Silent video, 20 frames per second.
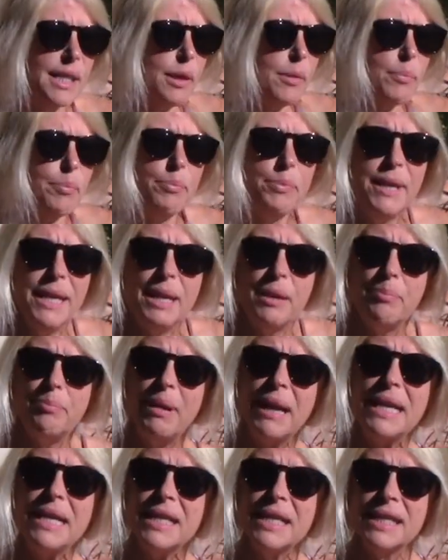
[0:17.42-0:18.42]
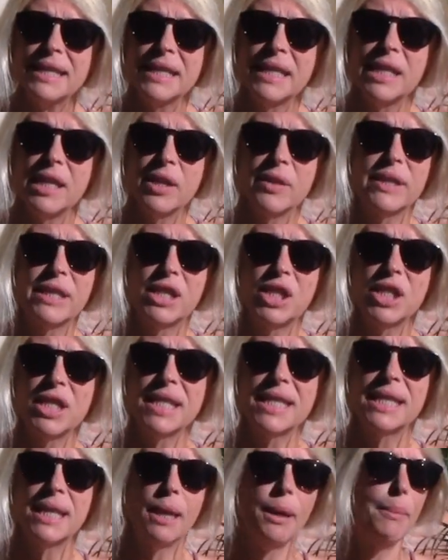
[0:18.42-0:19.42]
uh, the abundance here is
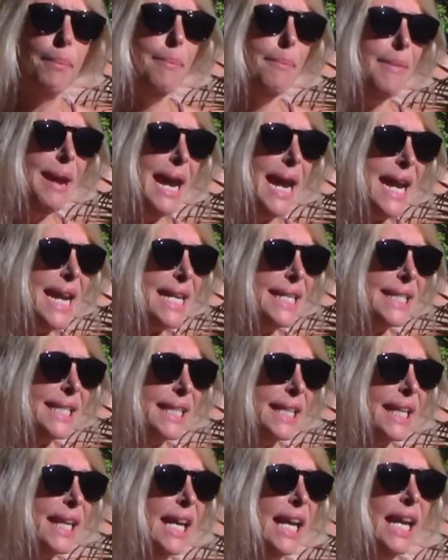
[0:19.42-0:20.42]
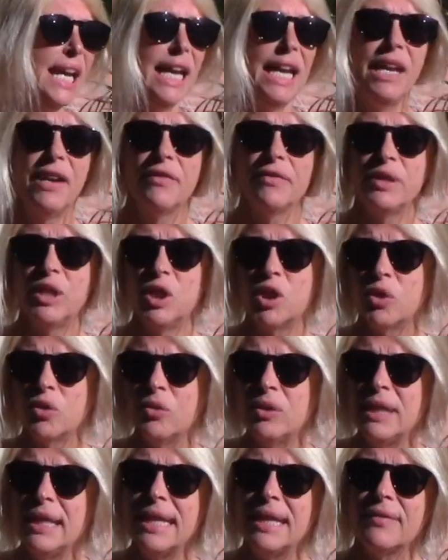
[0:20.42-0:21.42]
just amazing. Every
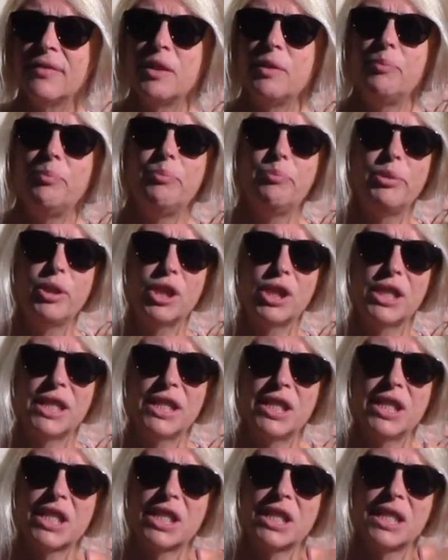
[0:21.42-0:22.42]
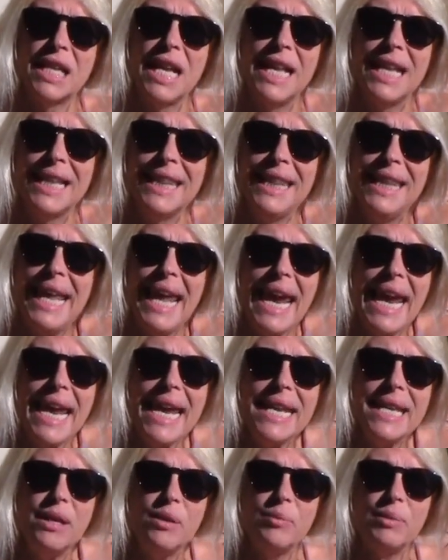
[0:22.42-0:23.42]
tree, every bush is just
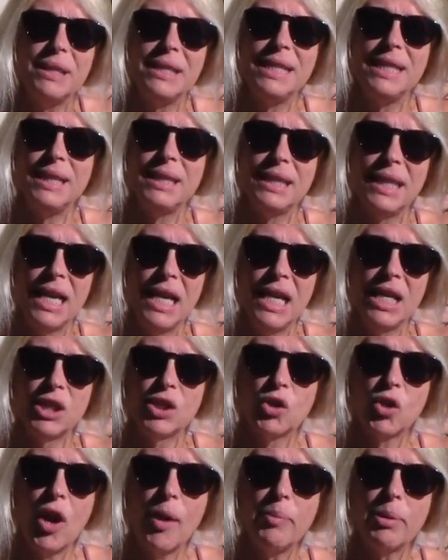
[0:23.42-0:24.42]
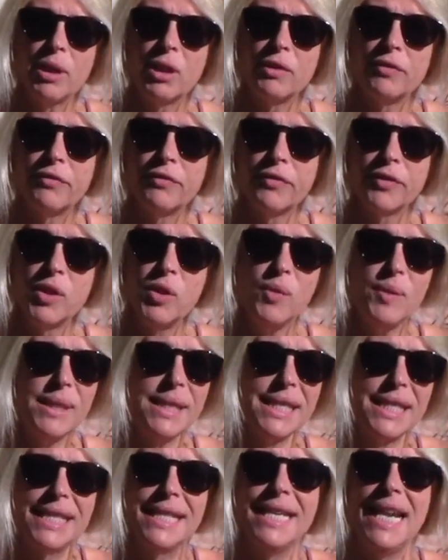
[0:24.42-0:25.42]
laden with these tropical
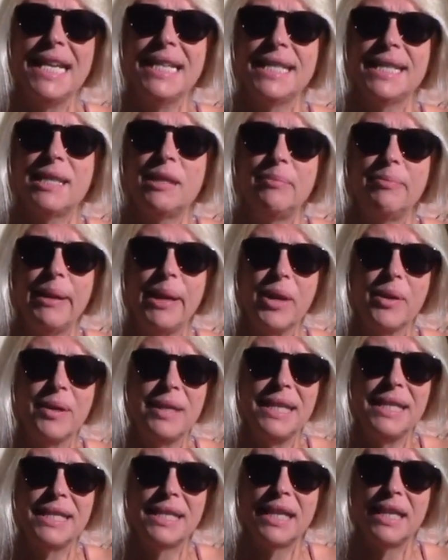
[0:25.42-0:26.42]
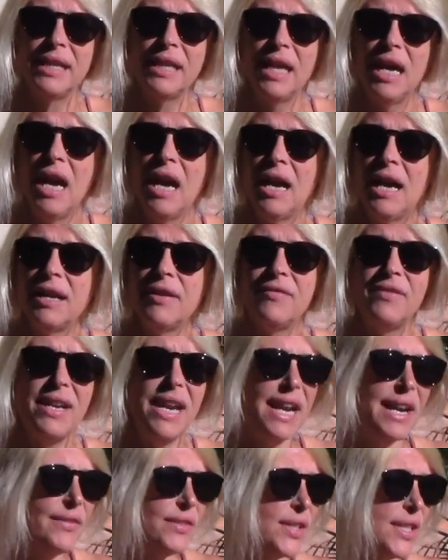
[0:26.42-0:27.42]
fruits and nuts and berries that I've
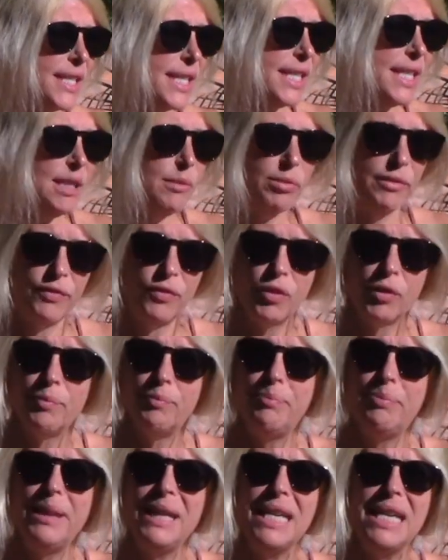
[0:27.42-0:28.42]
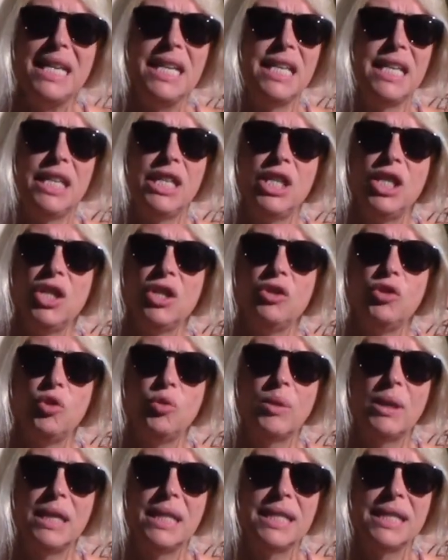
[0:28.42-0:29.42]
never seen before. Big, huge
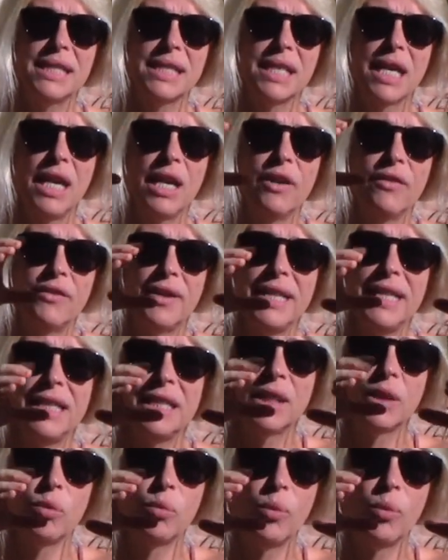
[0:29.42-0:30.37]
ones, funny little